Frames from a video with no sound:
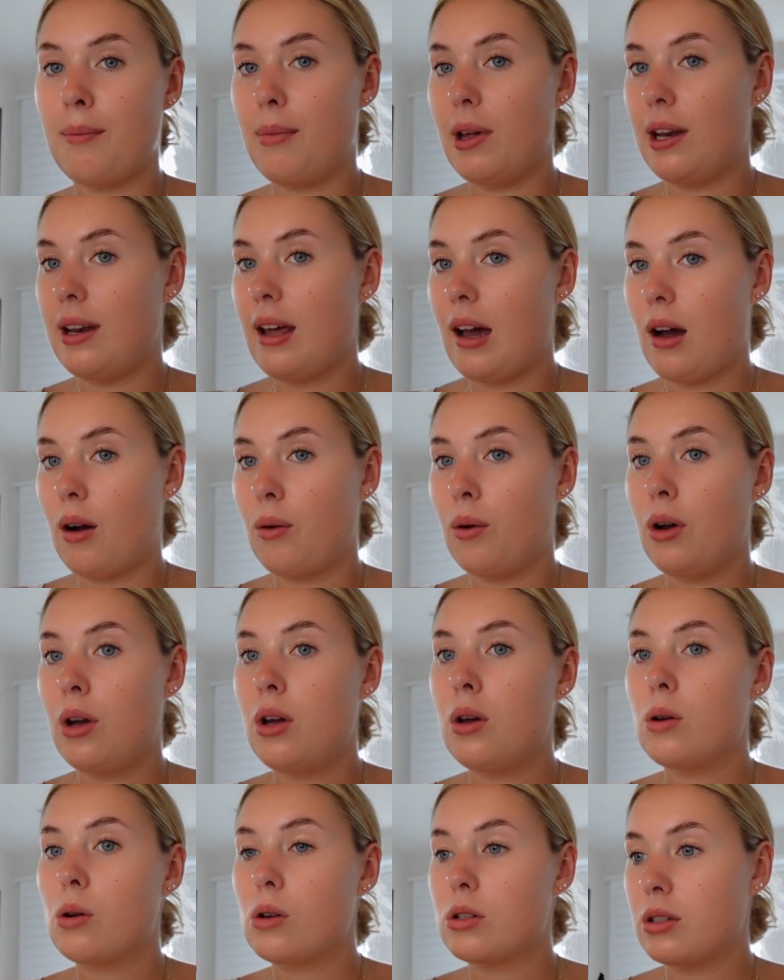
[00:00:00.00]
But now,
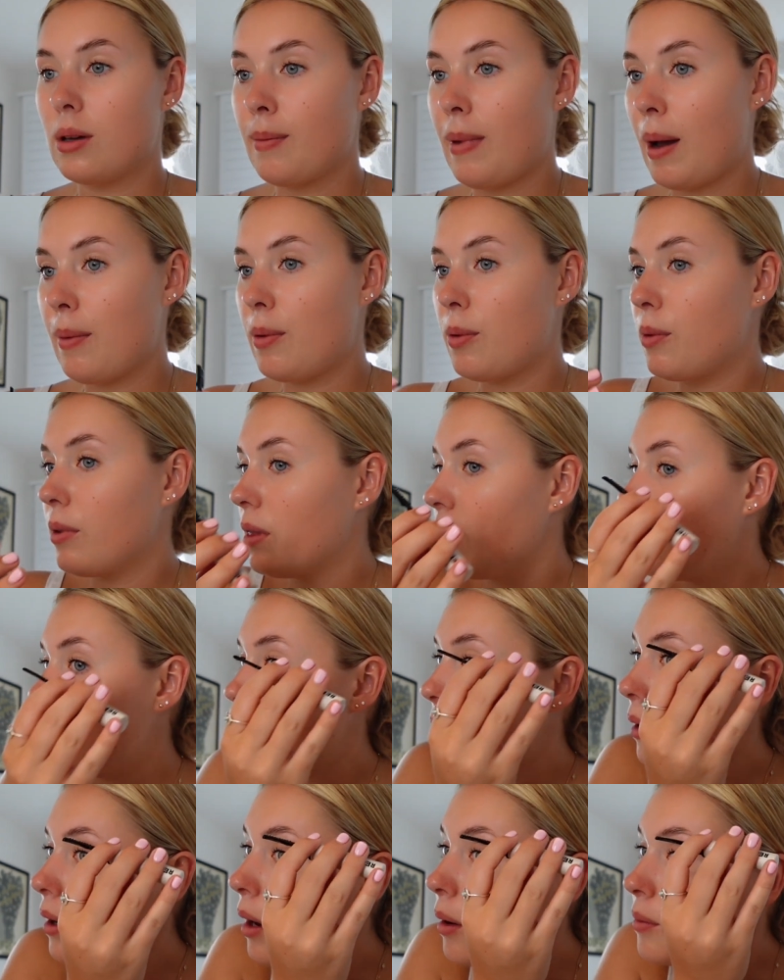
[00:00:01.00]
because I'm happy with the
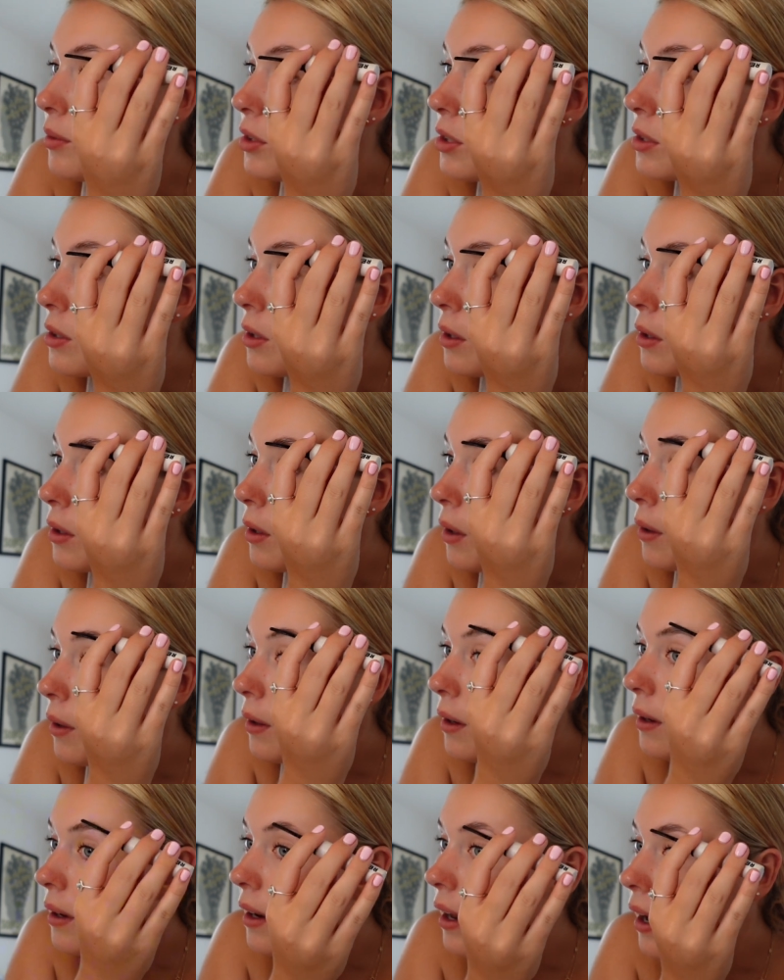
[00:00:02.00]
look, I'm just gonna go
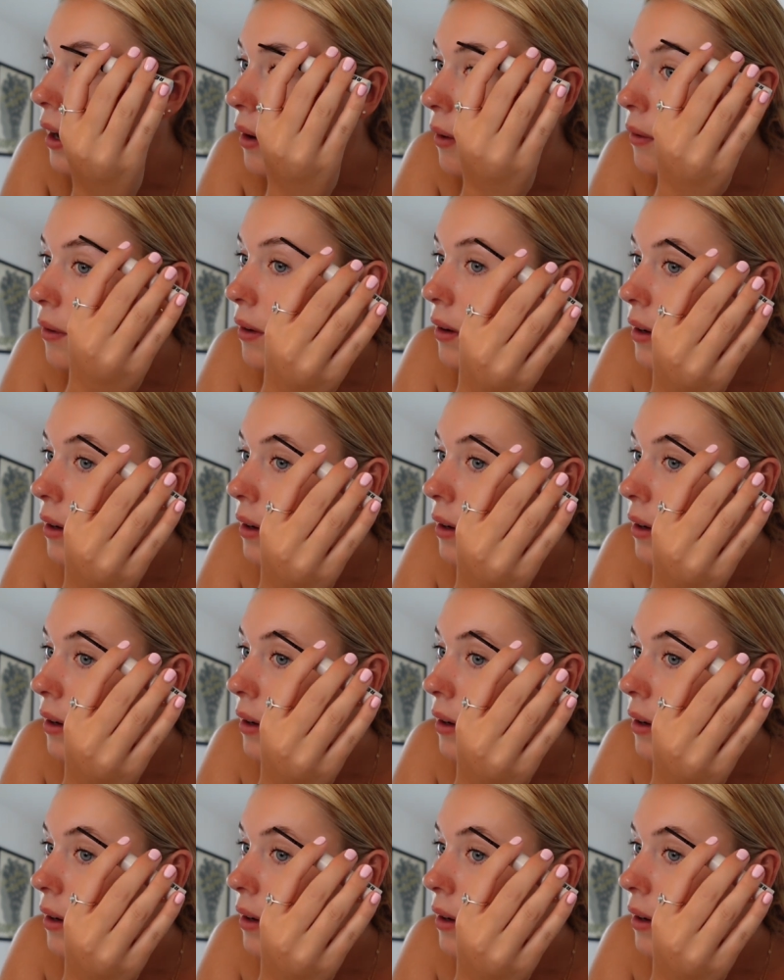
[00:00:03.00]
in now